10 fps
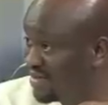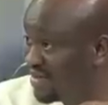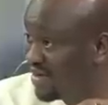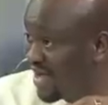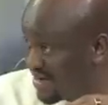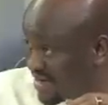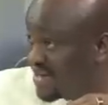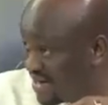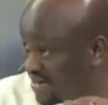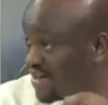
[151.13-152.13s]
under their
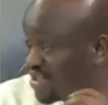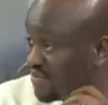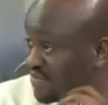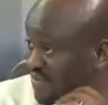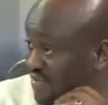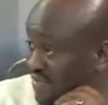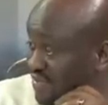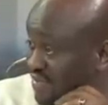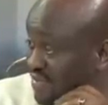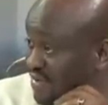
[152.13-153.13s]
leadership,
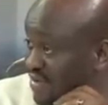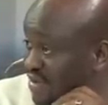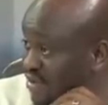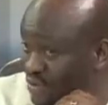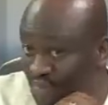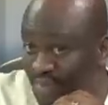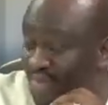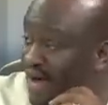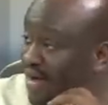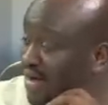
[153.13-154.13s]

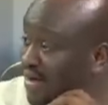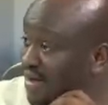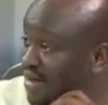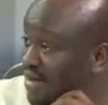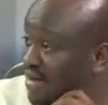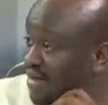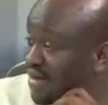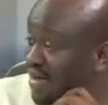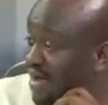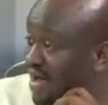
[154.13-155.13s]
remember,
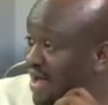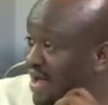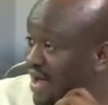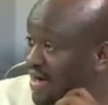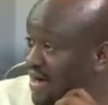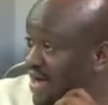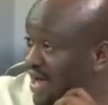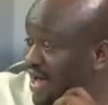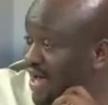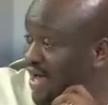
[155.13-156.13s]

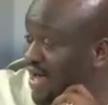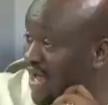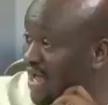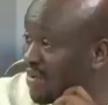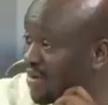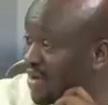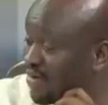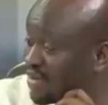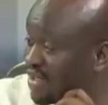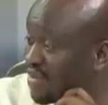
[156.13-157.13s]
under
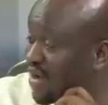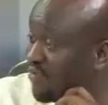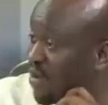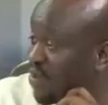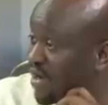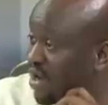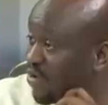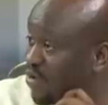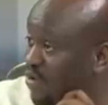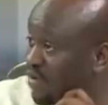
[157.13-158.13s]
was in Bafo, Bonnie and
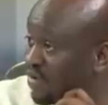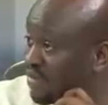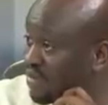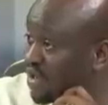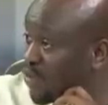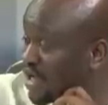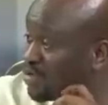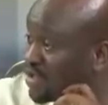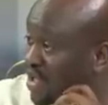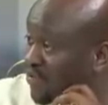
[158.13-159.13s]
Co. They went to
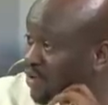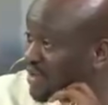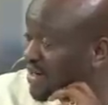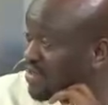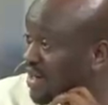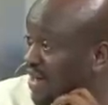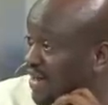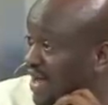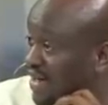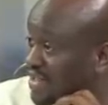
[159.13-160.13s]
jail for 3 million
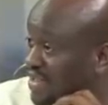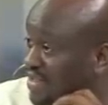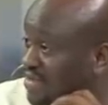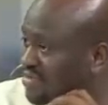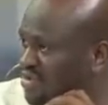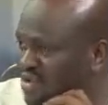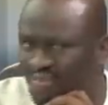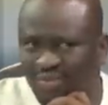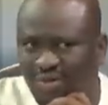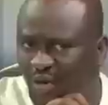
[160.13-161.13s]
Ghana cedis,
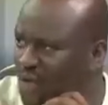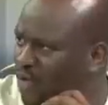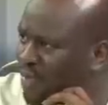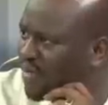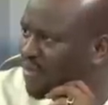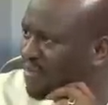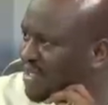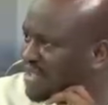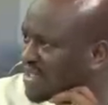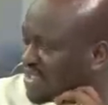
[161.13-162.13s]
some equipment from
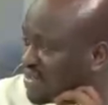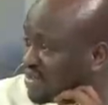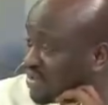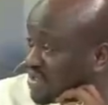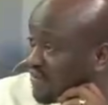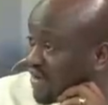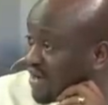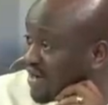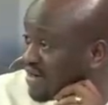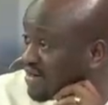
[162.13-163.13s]
national security or something like
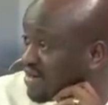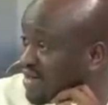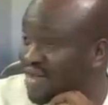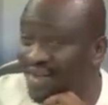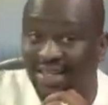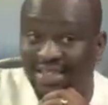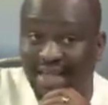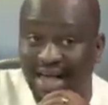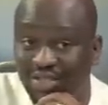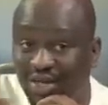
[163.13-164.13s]
that. The
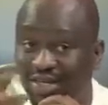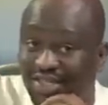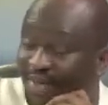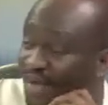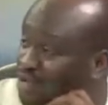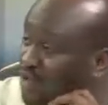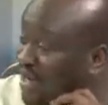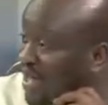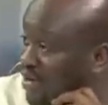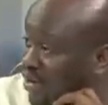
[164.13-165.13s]
SkyTrain is about $2 million.